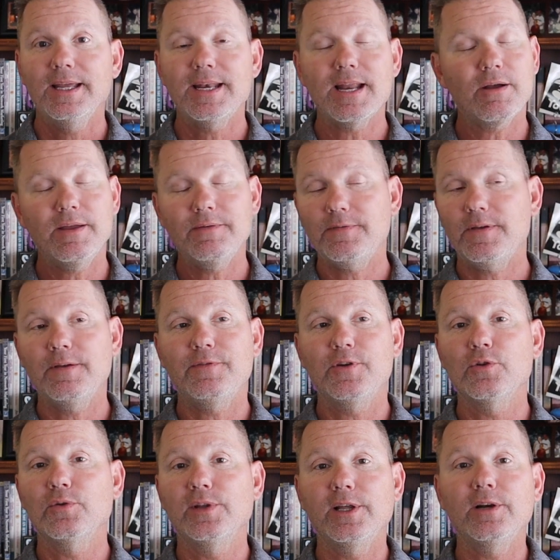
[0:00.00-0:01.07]
Now, if
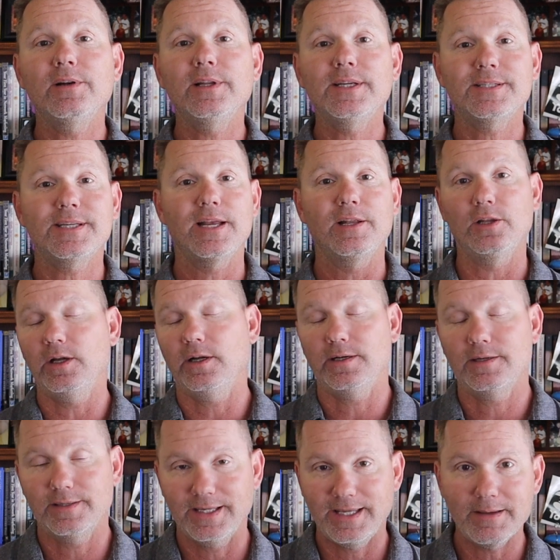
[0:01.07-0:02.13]
you literally say,
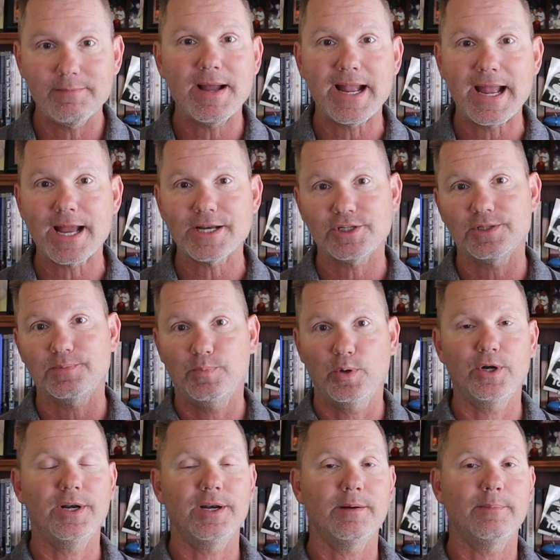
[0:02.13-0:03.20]
look, get my ashes,
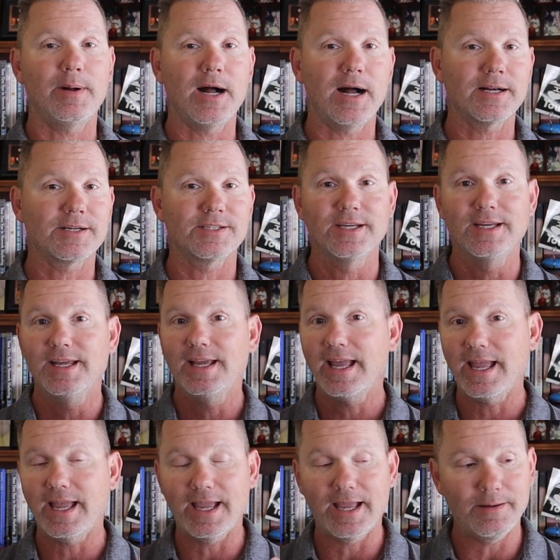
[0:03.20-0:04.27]
put it in a box,
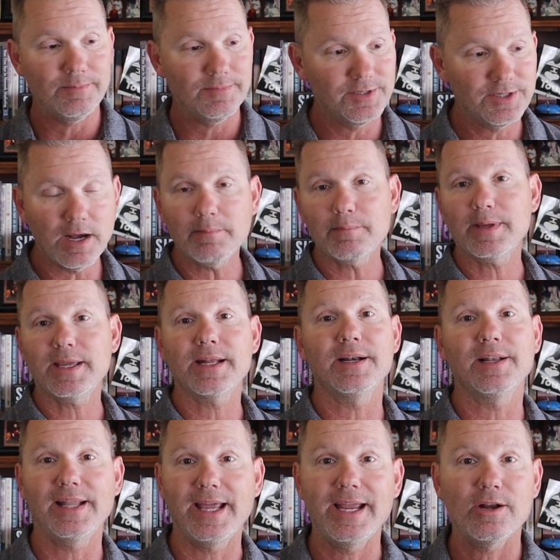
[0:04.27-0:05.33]
and dump me in
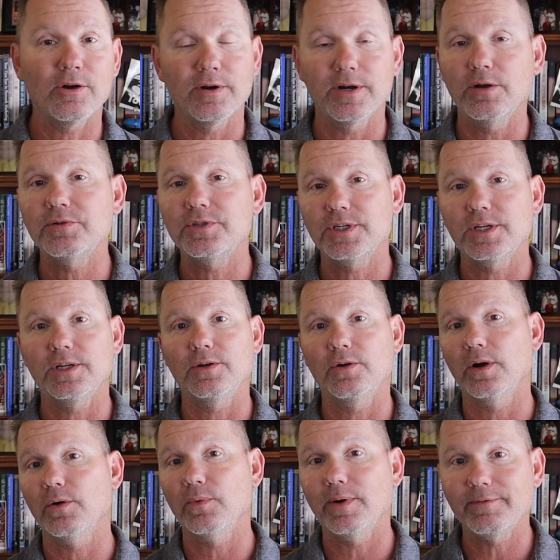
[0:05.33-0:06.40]
a lake or an ocean
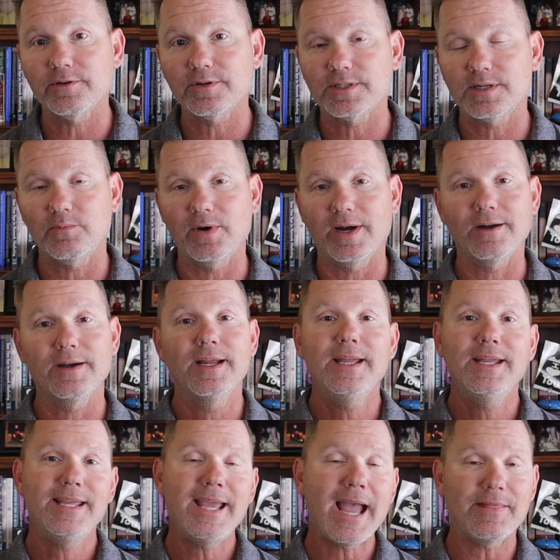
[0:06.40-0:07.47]
or a river somewhere,
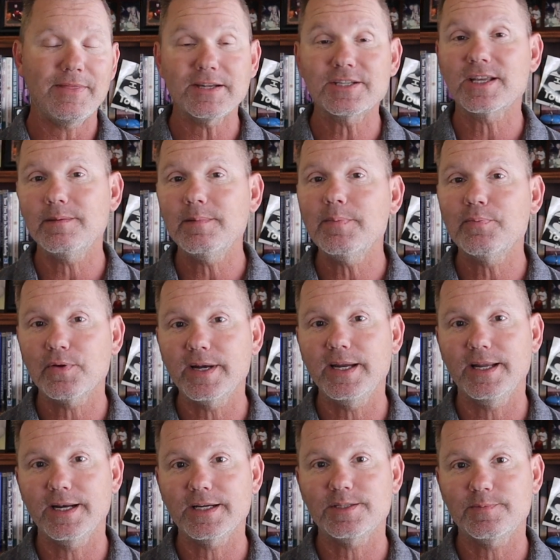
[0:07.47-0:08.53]
yeah, that's going to be
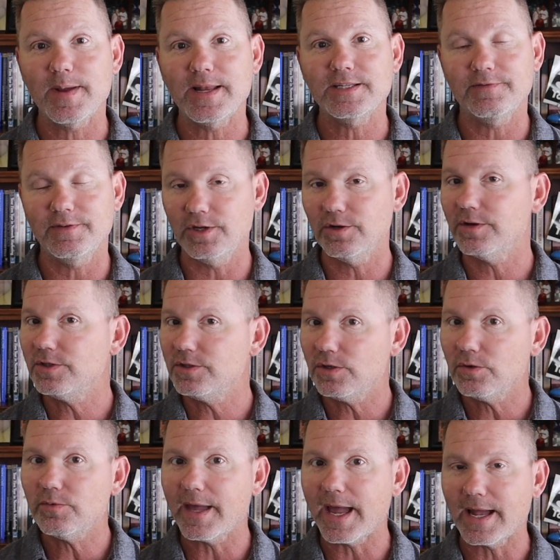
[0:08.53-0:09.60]
pretty inexpensive, and you can
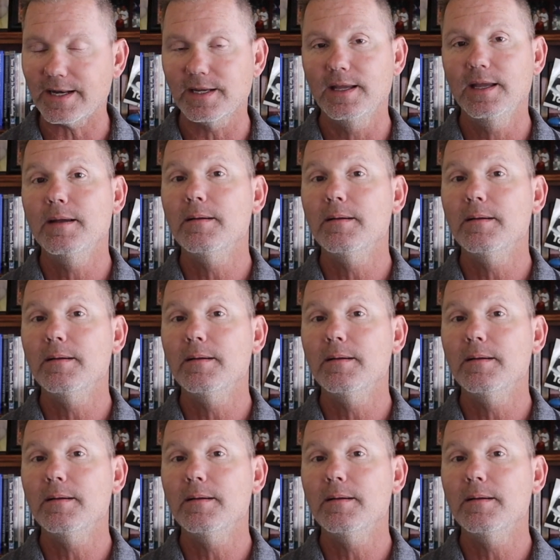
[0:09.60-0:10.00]
do that.